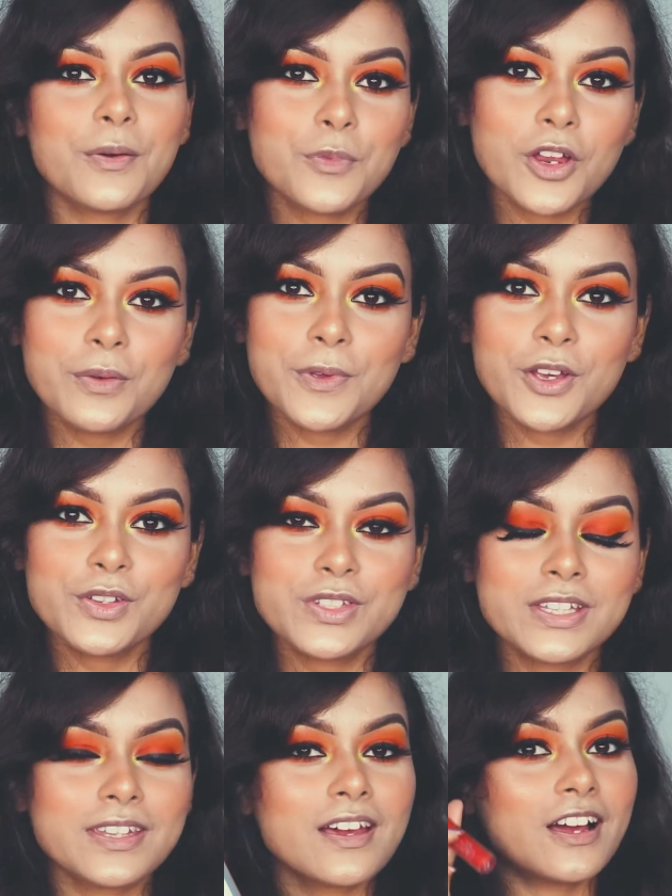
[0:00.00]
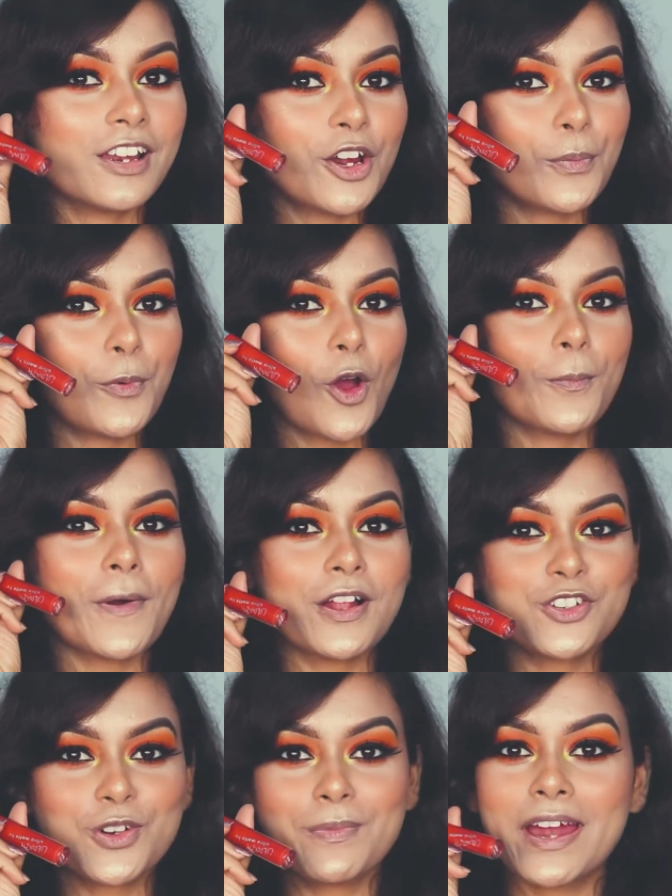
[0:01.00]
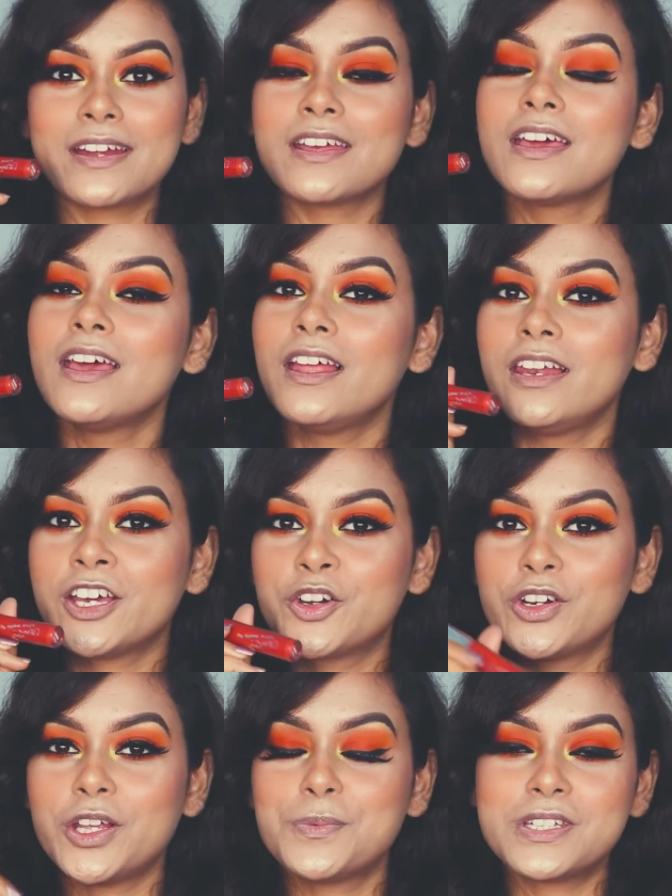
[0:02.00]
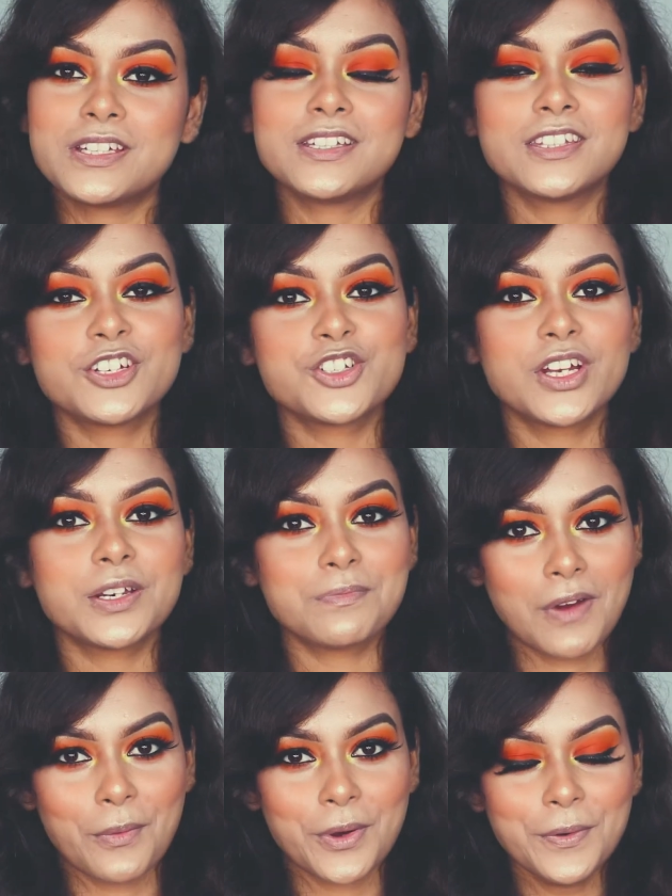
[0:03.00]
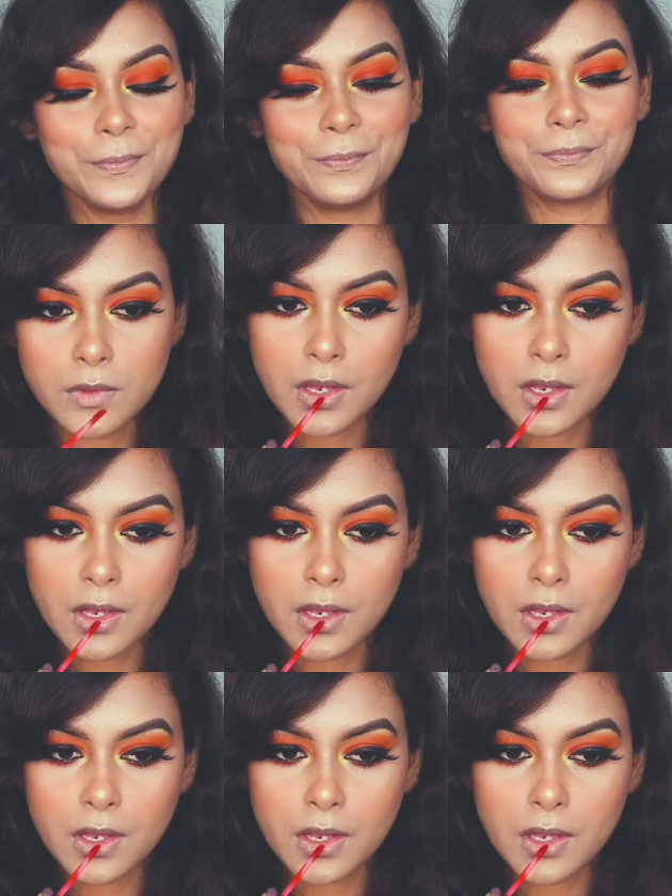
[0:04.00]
I'm going to be using the ColourPop Ultra Matte Liquid Lipstick in the shade Mama.